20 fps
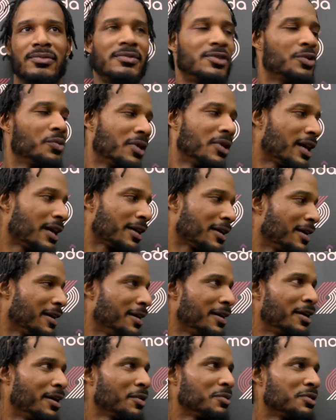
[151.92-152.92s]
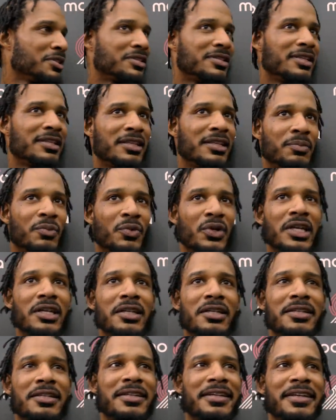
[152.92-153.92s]
do what I can to help this team win.
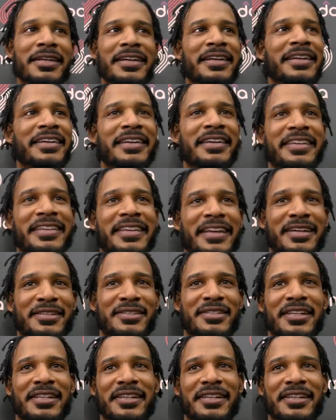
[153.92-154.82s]
That's